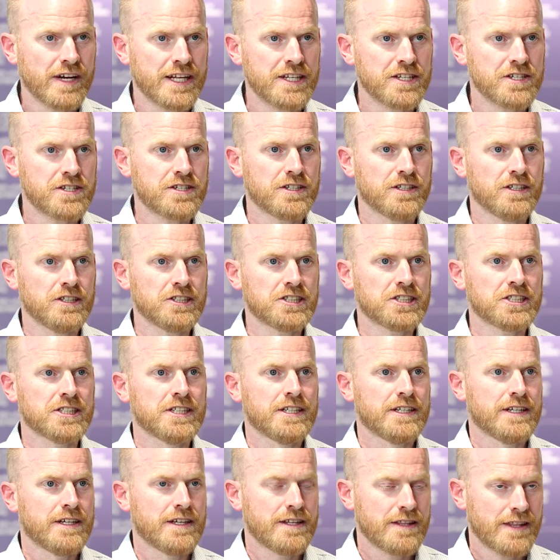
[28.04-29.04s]
ventures
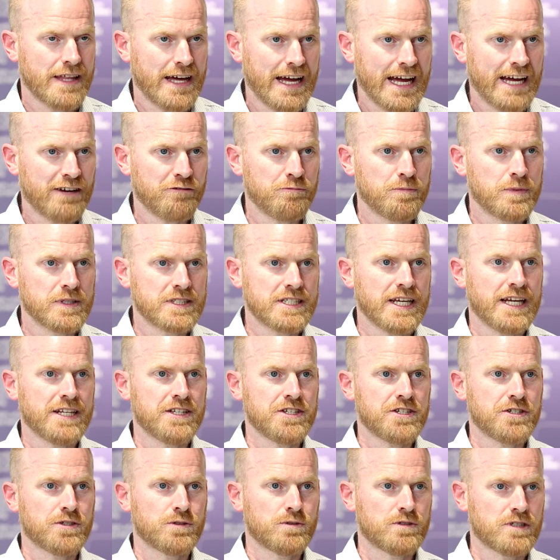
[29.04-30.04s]
that have
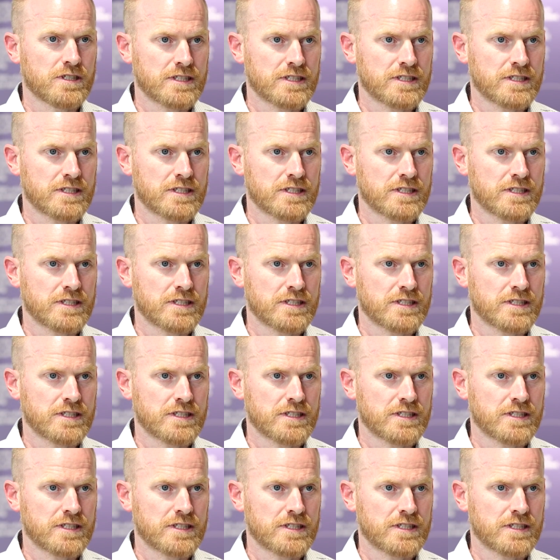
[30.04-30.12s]
potential